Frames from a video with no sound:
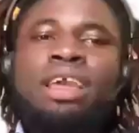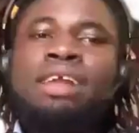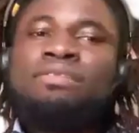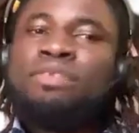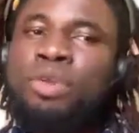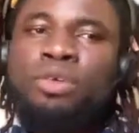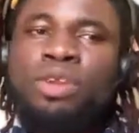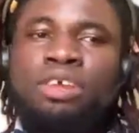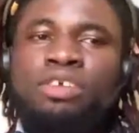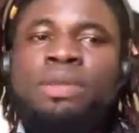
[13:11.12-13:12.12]
and from your
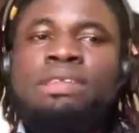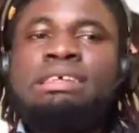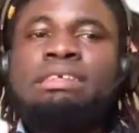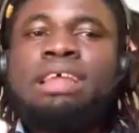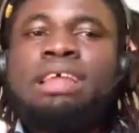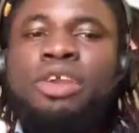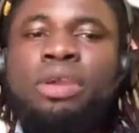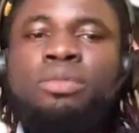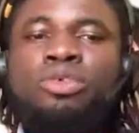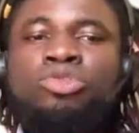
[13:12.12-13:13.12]
own expertise, are
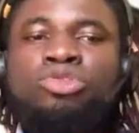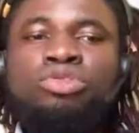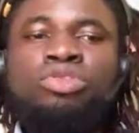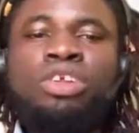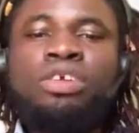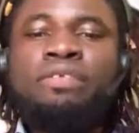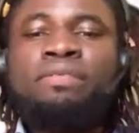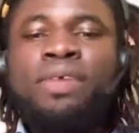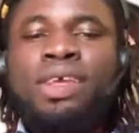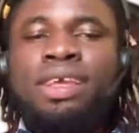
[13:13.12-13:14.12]
you able to sort
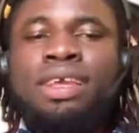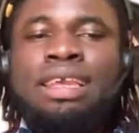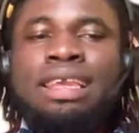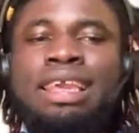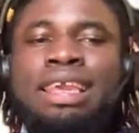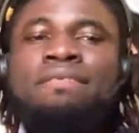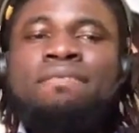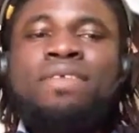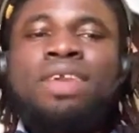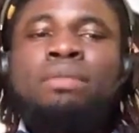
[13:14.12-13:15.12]
of
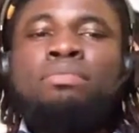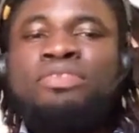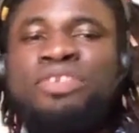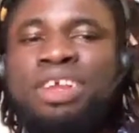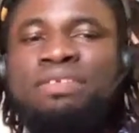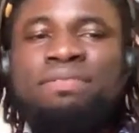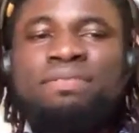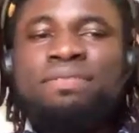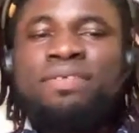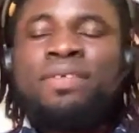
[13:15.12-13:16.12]
give a
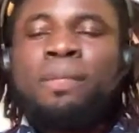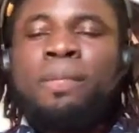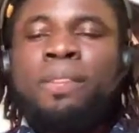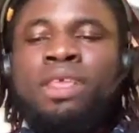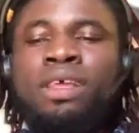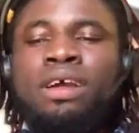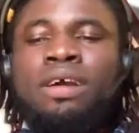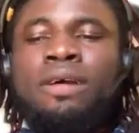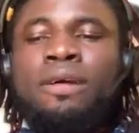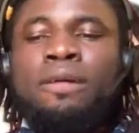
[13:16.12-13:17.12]
brief
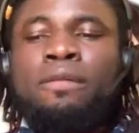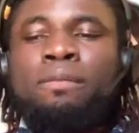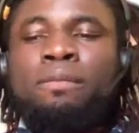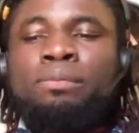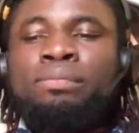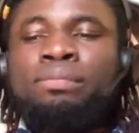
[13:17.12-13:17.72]
um,